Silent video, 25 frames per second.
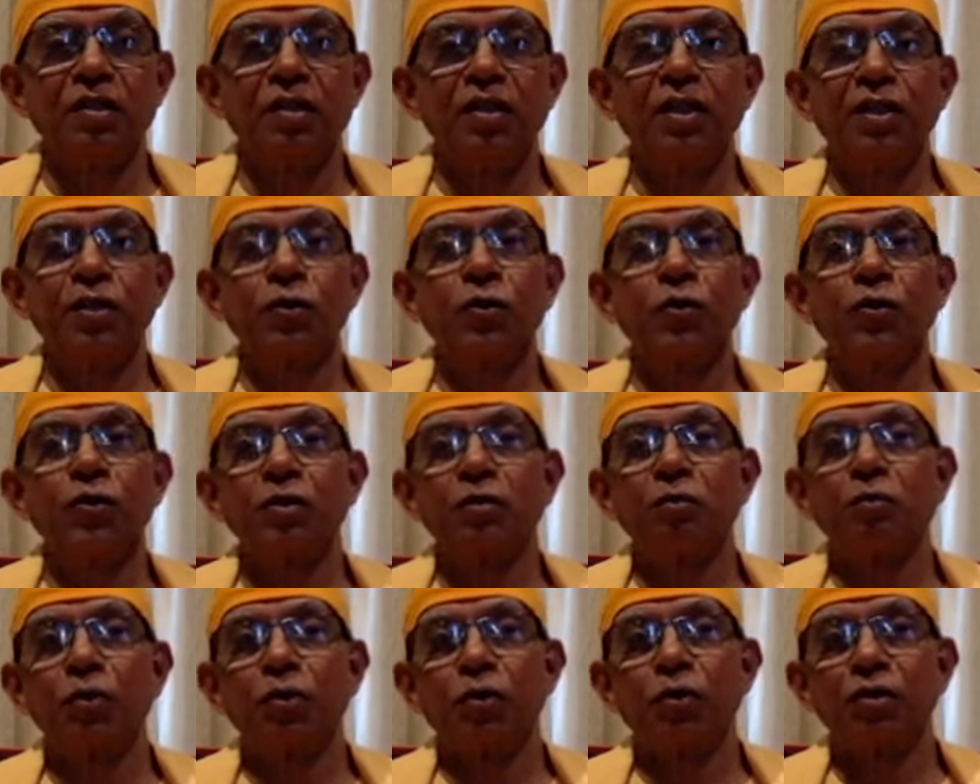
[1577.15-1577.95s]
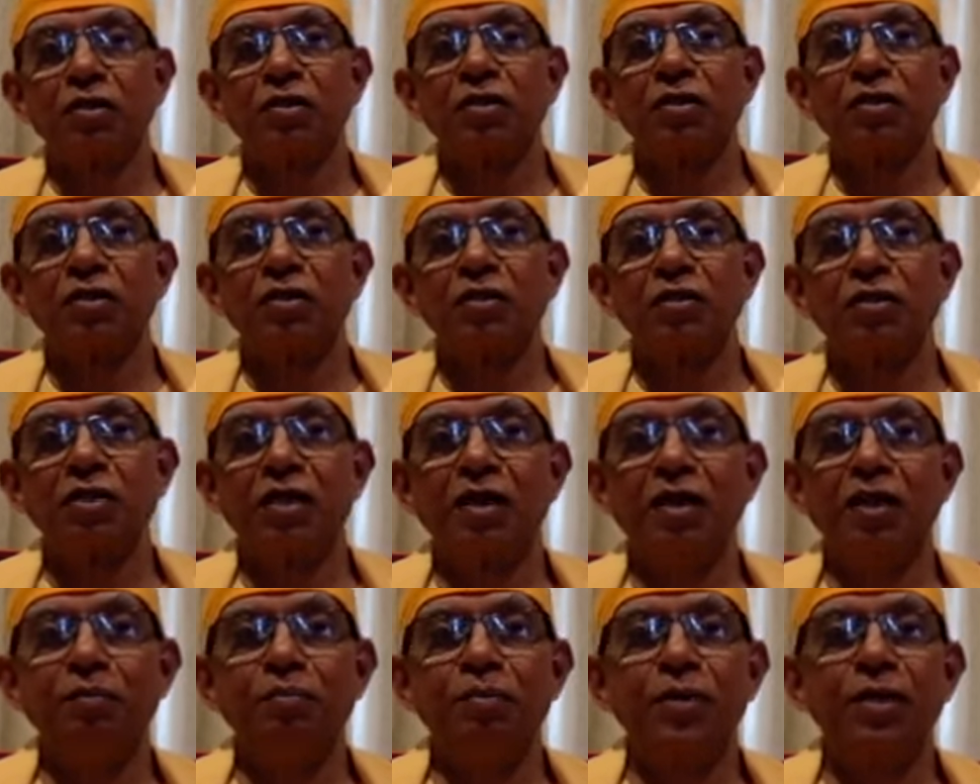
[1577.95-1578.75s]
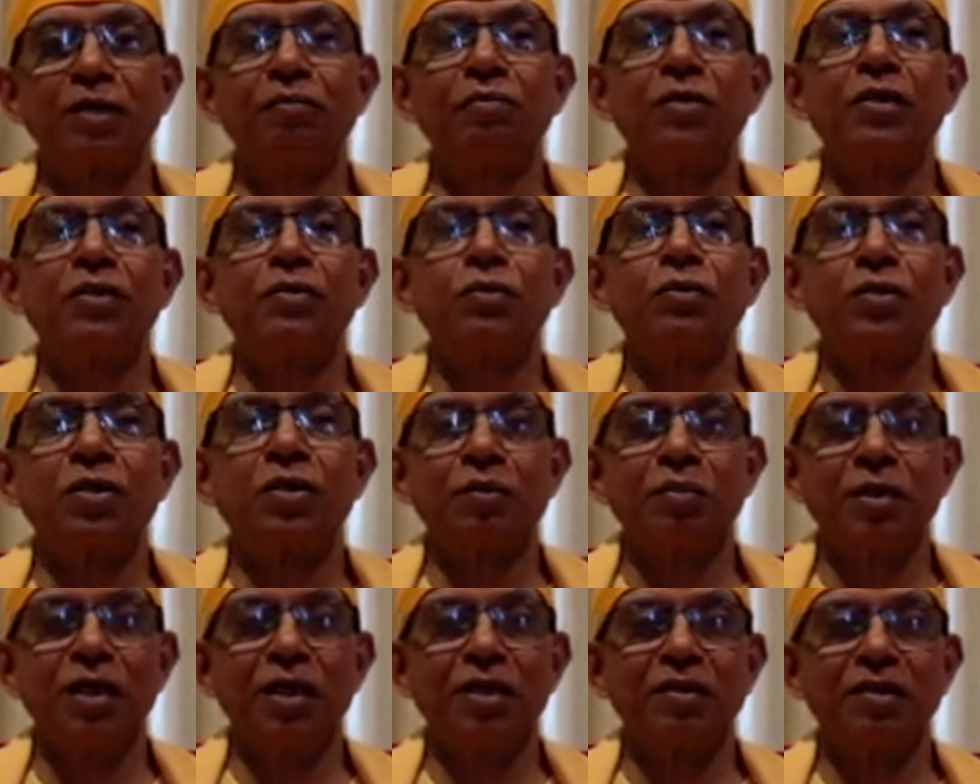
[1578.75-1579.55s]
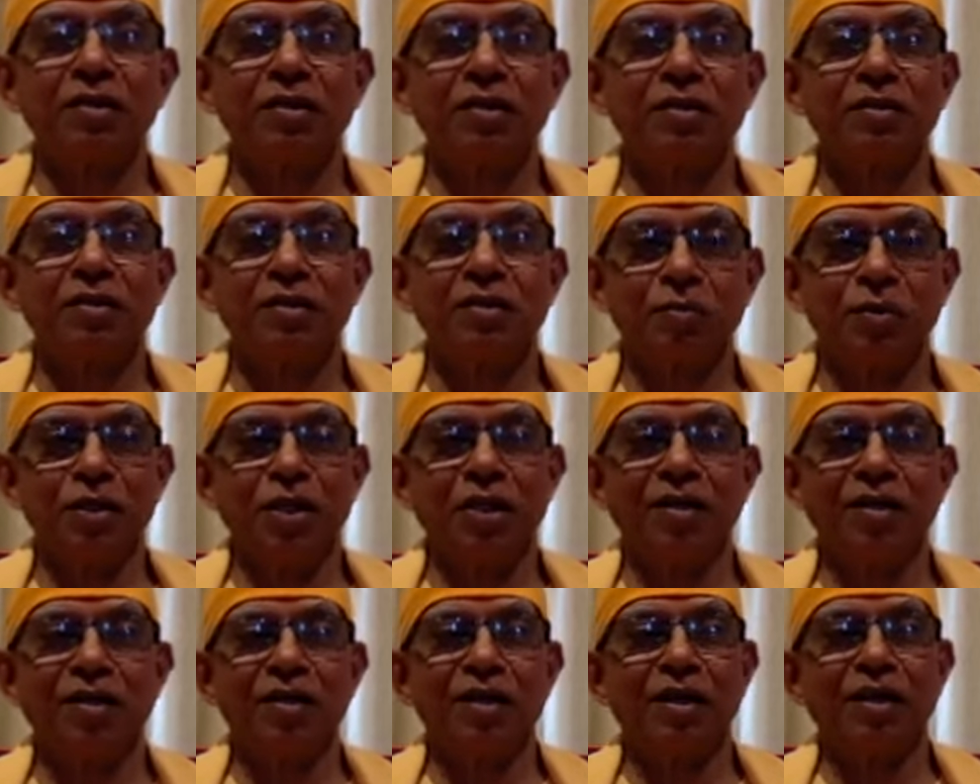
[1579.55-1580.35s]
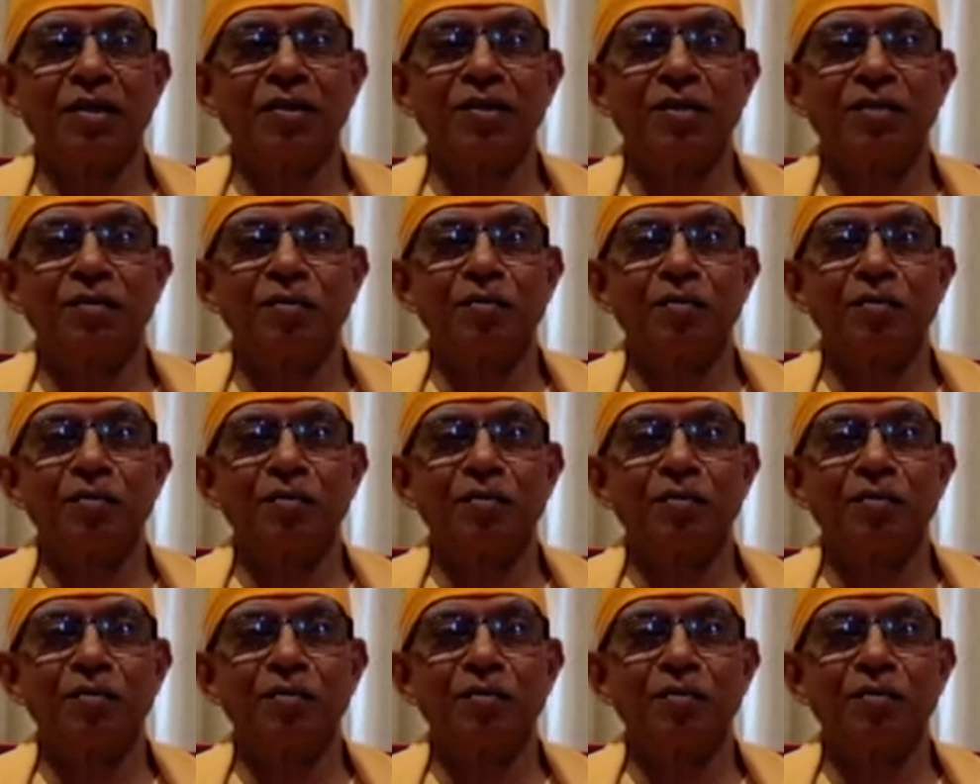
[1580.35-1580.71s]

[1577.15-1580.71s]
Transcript: He wrote a book, Sleep Equal to Samadhi, something like that.